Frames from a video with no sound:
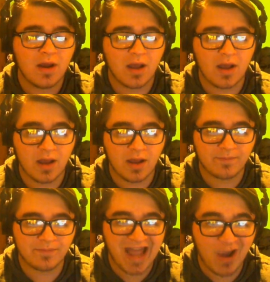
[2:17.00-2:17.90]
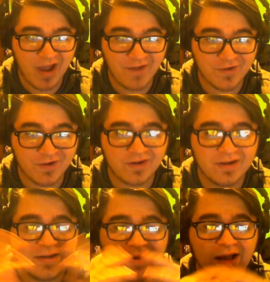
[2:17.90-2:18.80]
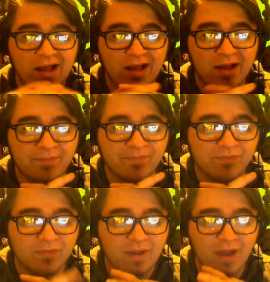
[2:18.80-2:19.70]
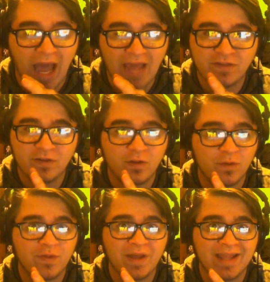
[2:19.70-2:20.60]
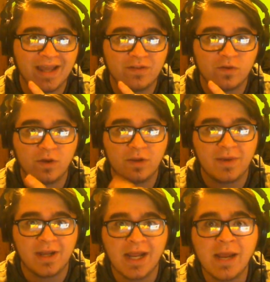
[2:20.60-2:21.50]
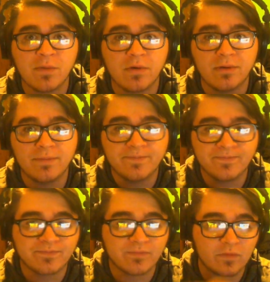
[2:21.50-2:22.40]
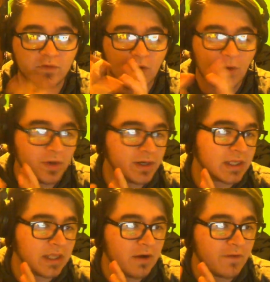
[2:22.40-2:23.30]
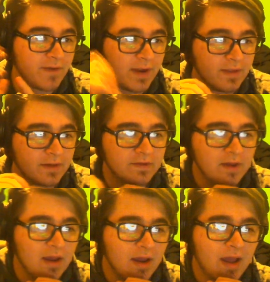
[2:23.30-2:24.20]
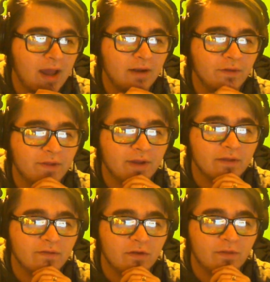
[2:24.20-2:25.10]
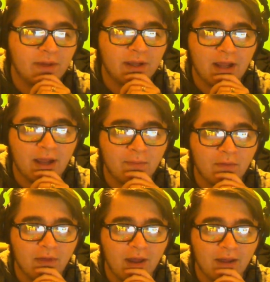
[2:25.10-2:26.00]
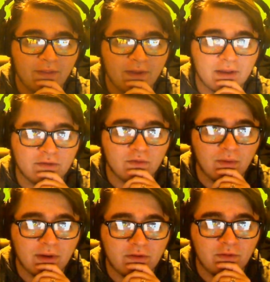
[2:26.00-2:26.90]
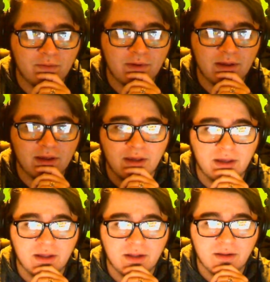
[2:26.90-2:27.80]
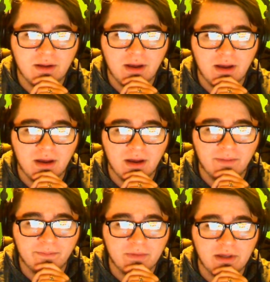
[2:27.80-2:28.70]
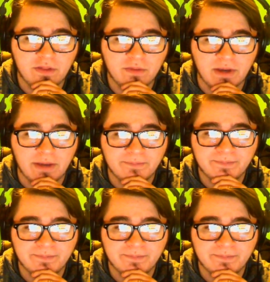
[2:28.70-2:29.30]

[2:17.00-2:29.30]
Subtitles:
However, I still don't think that it's going to be in April. So I wanted to clarify this. I don't think it's going to be in April. I think it's going to be in E3.